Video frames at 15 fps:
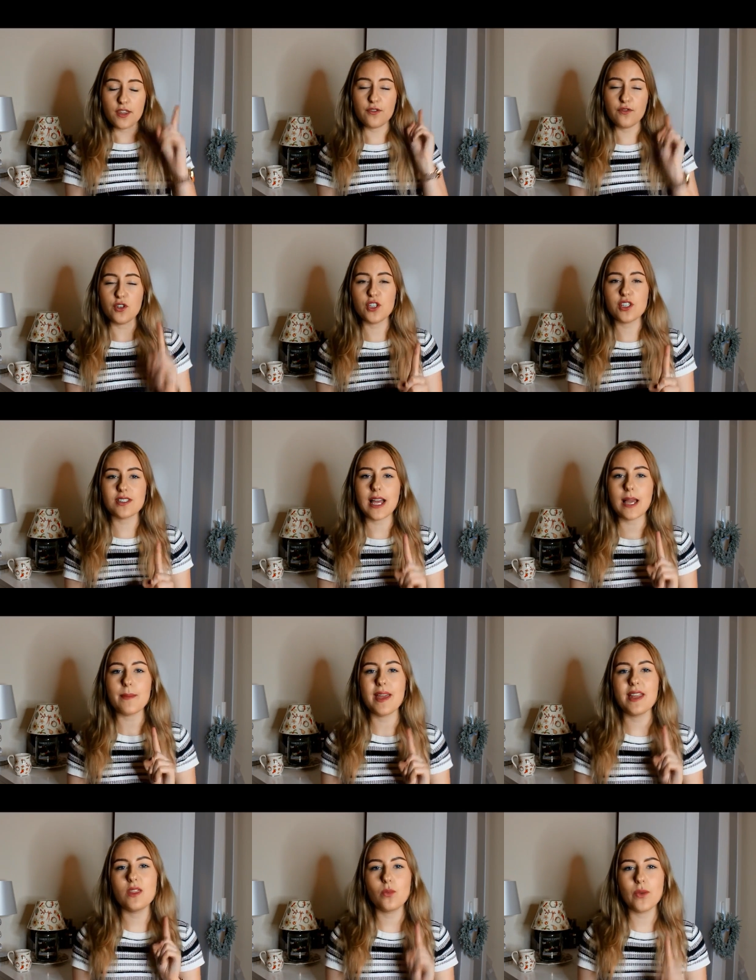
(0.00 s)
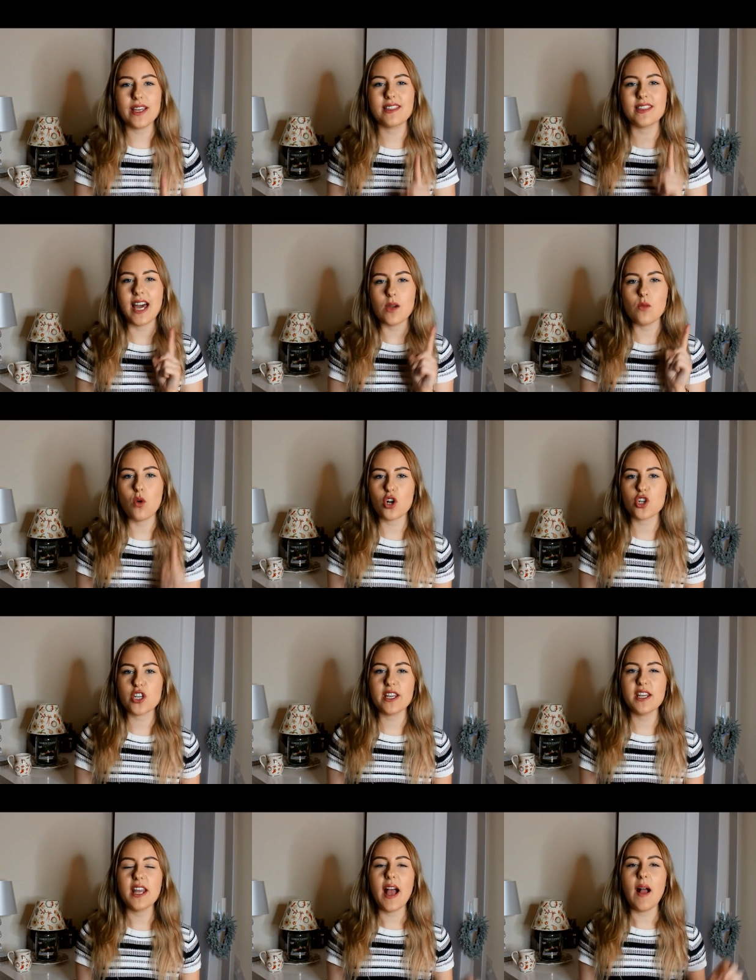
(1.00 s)
The first time in the week that I
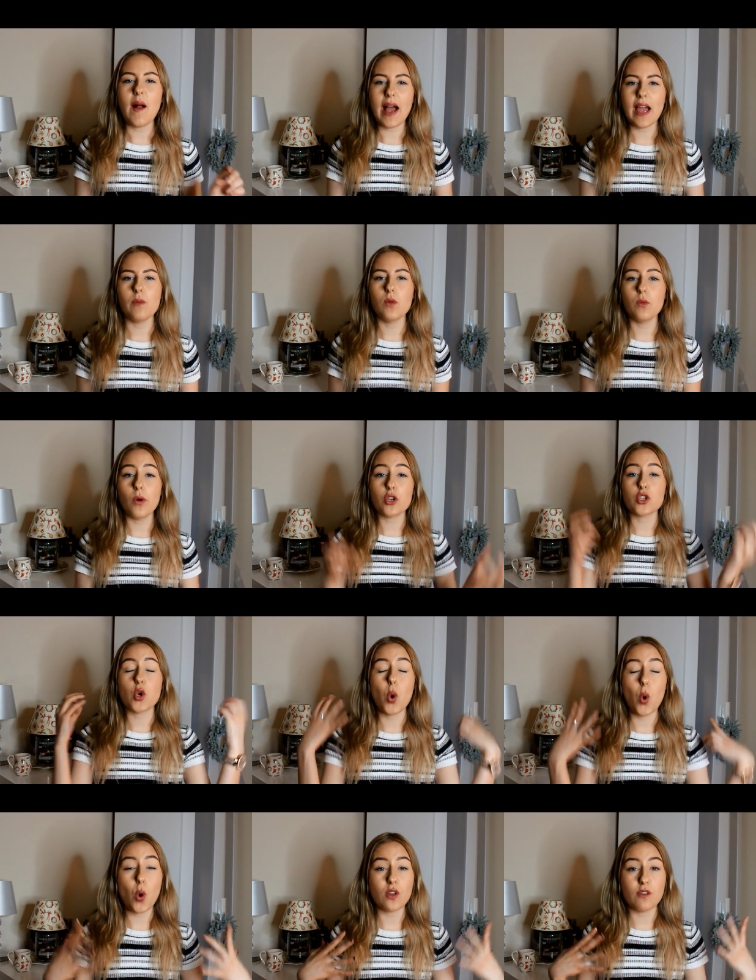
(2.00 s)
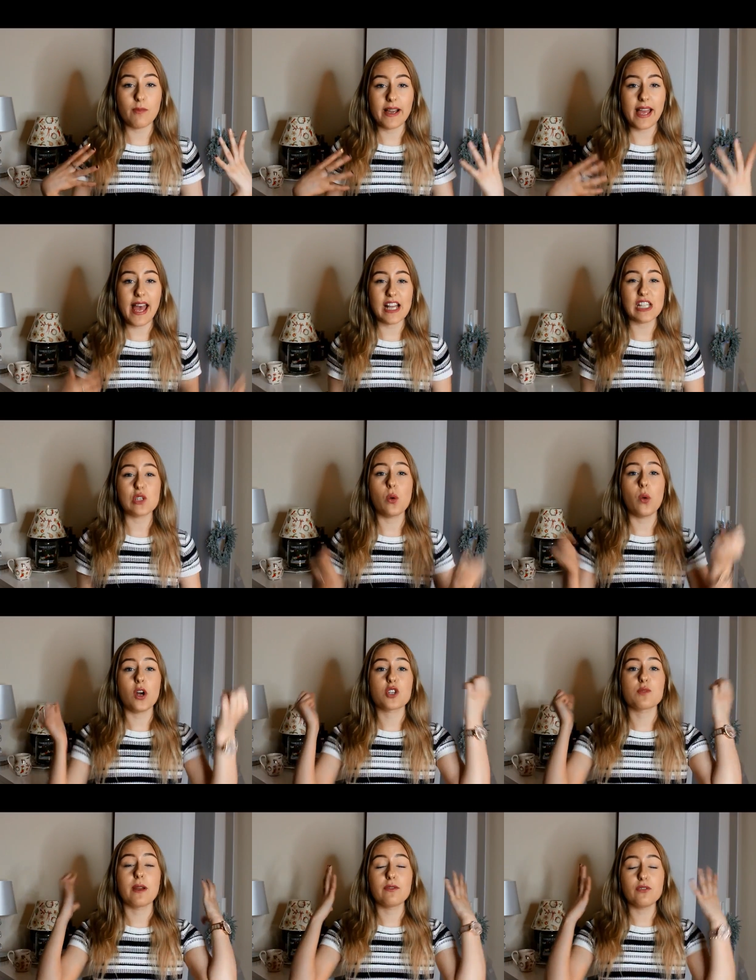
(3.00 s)
wash it, I will wash all of my hair. So I'll
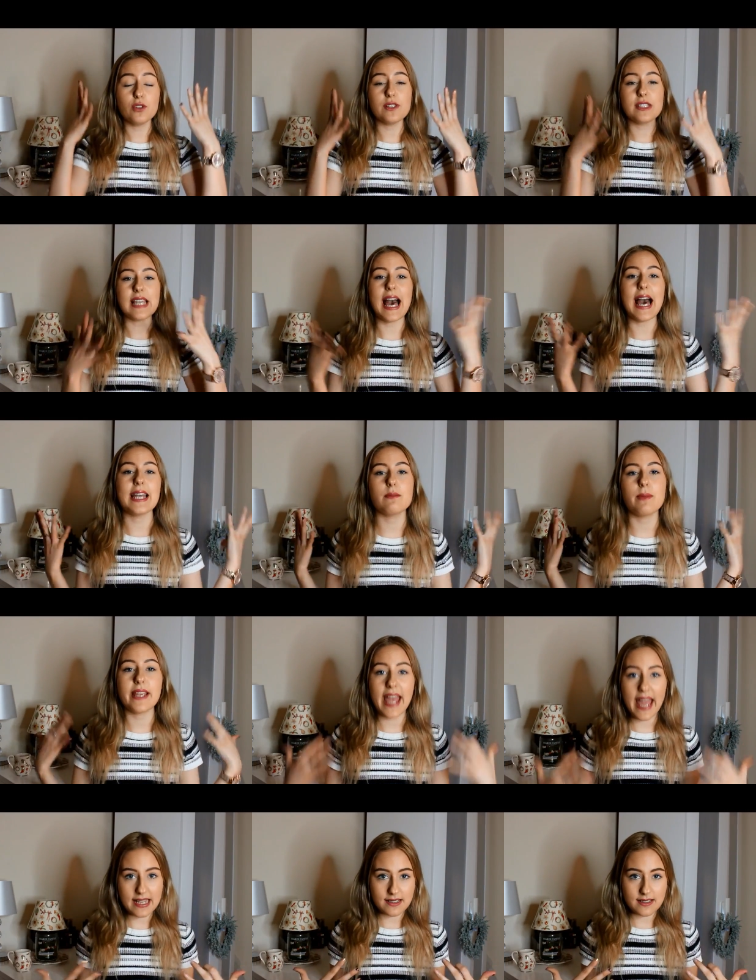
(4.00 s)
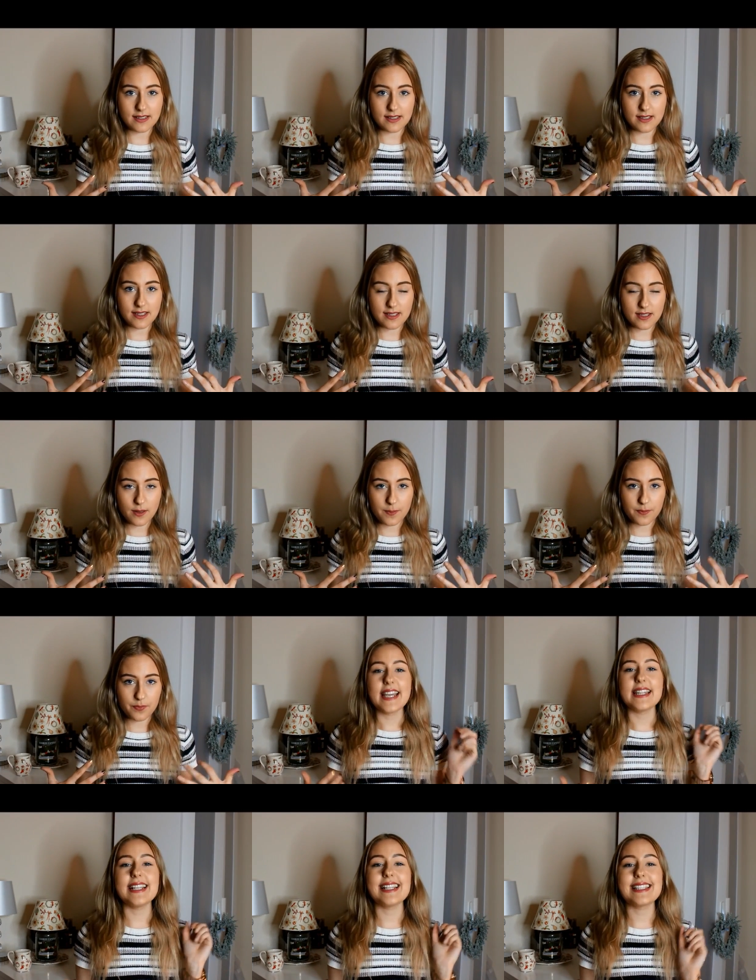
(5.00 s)
wash my roots and my ends.
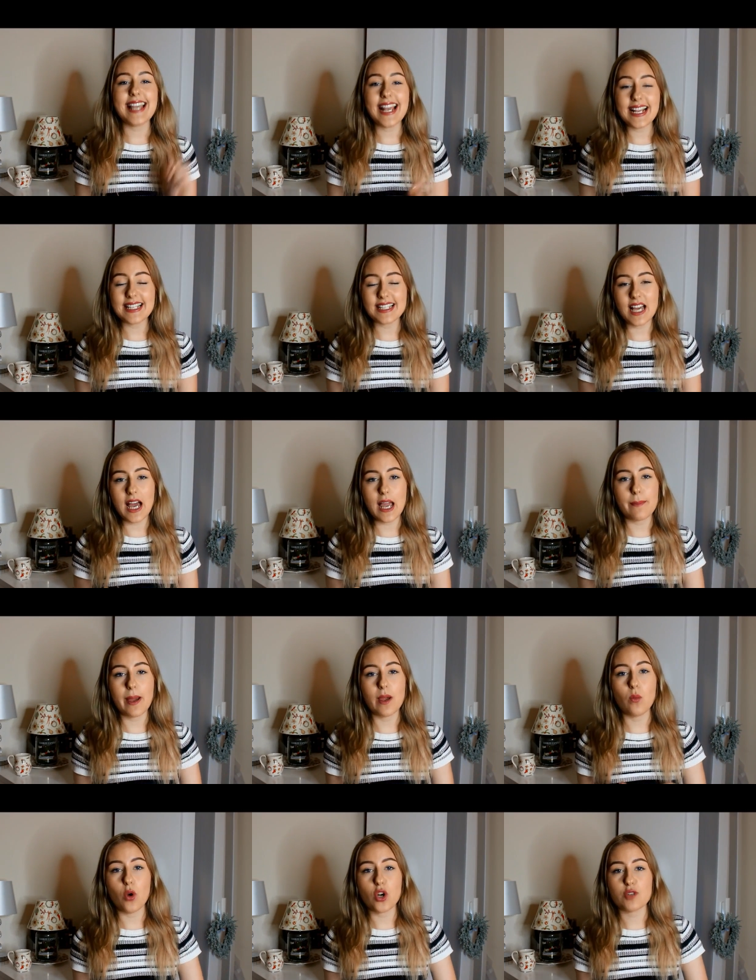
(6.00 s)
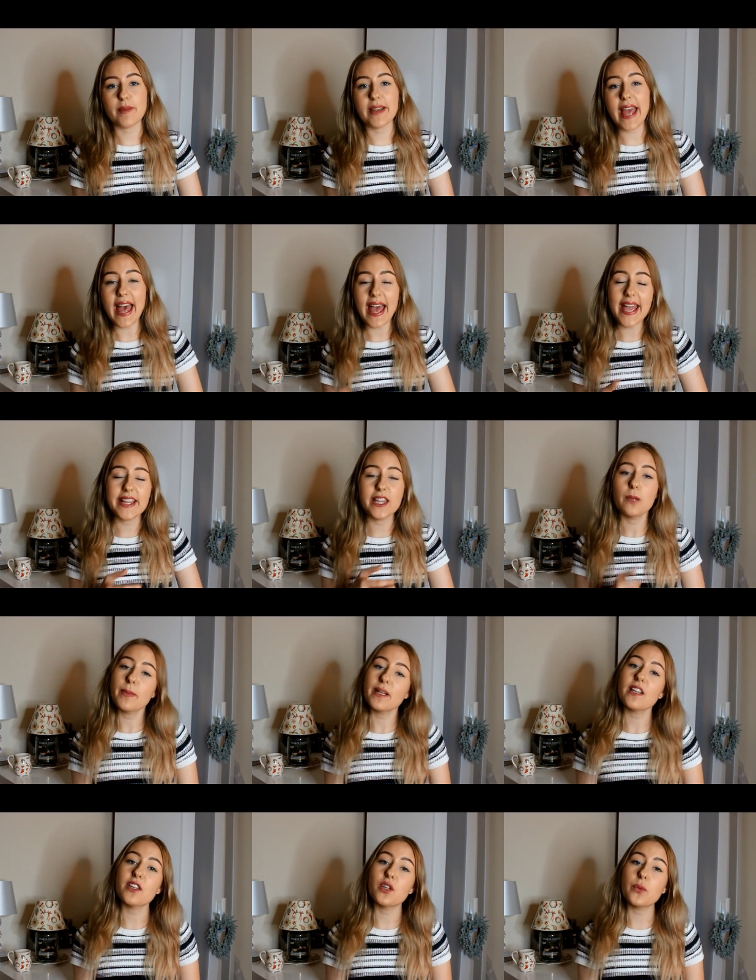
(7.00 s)
The second time I wash my hair in
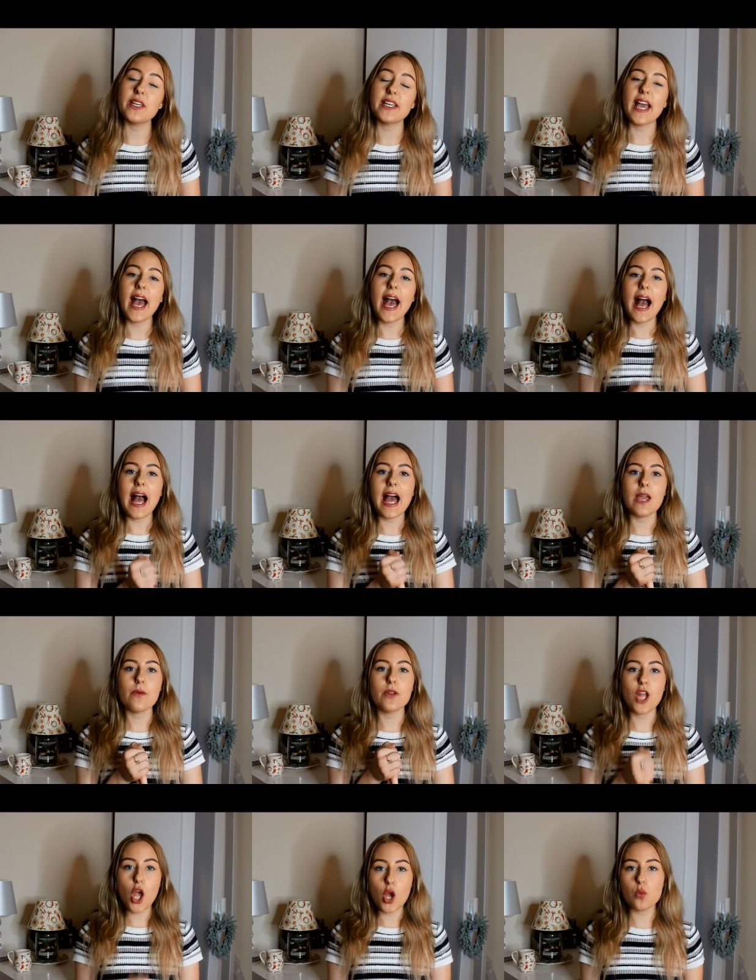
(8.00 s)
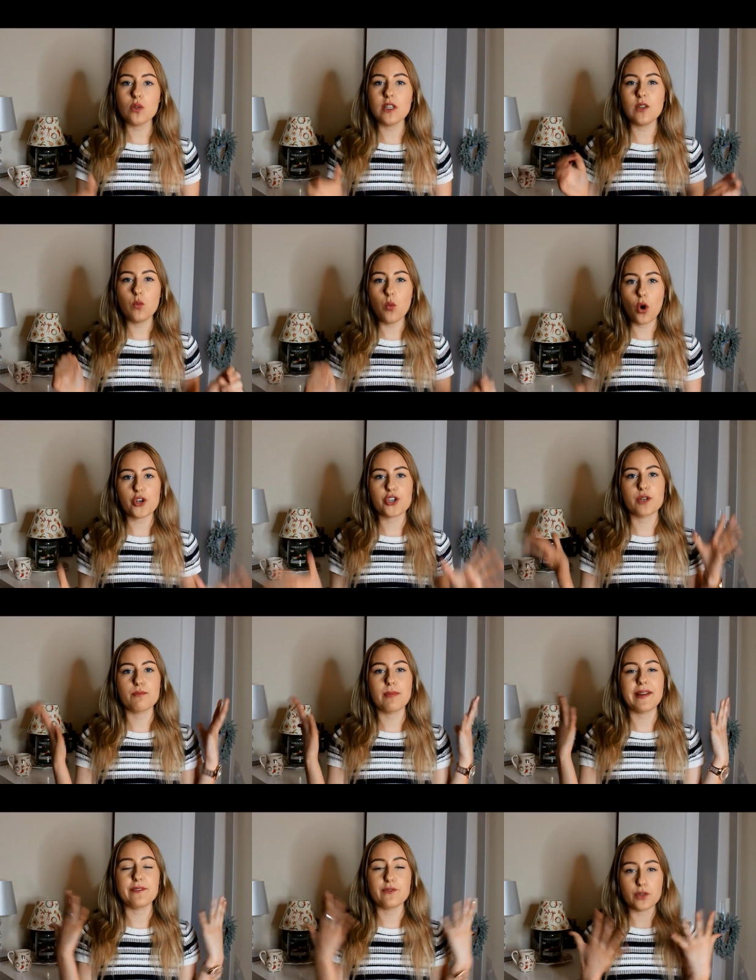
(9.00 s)
the middle of the week, I will only
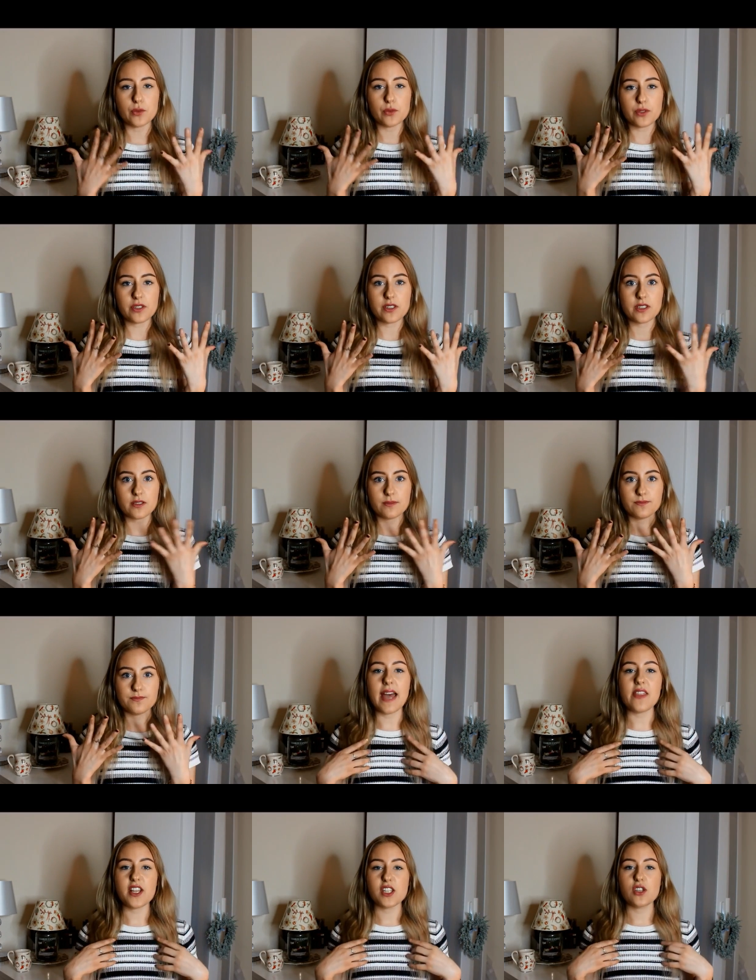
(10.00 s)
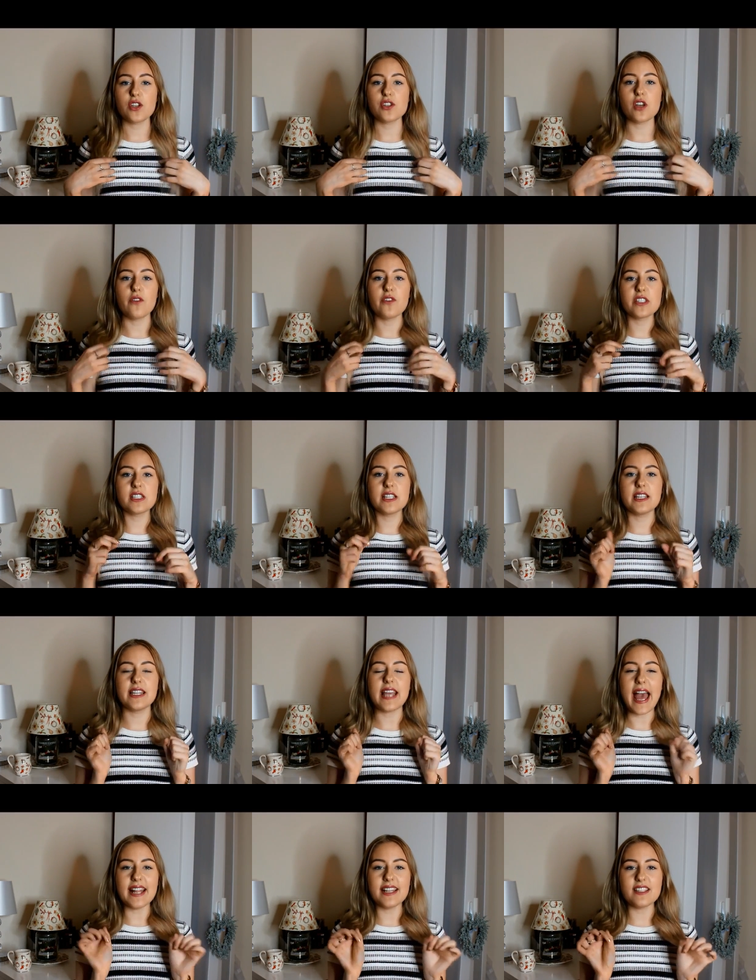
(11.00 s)
wash my roots. And that's because obviously
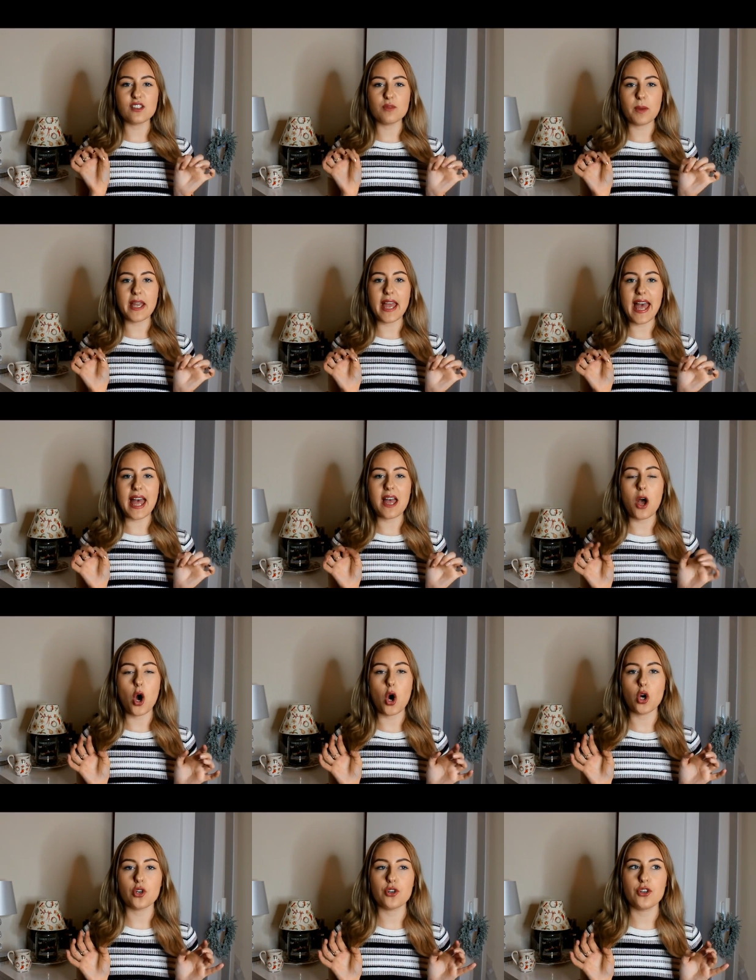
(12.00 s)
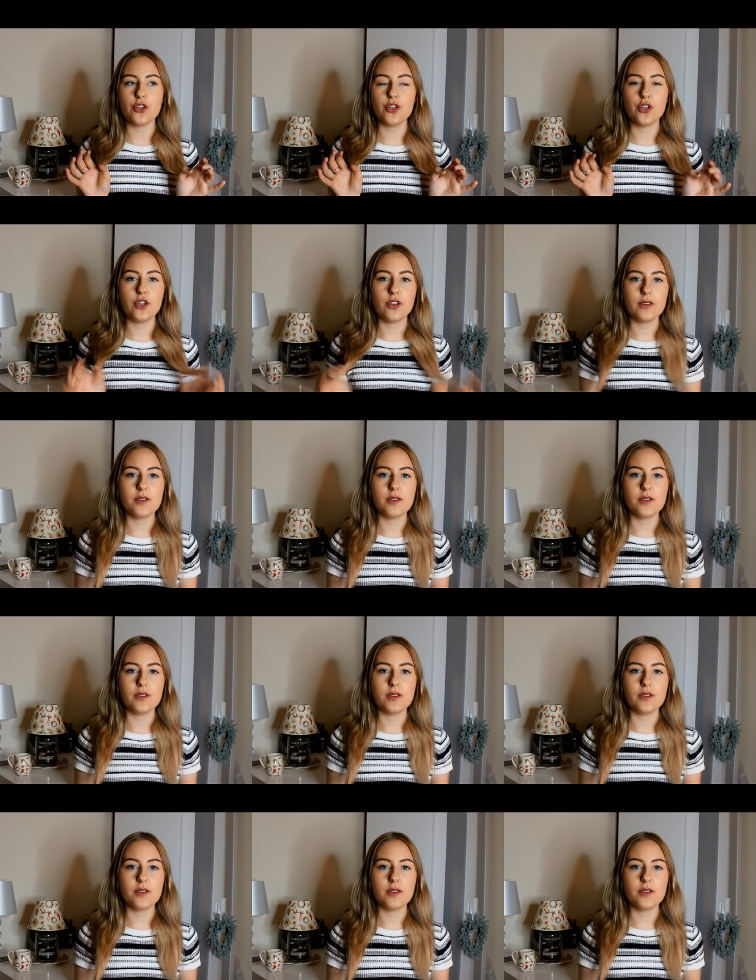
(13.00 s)
the ends of my hair aren't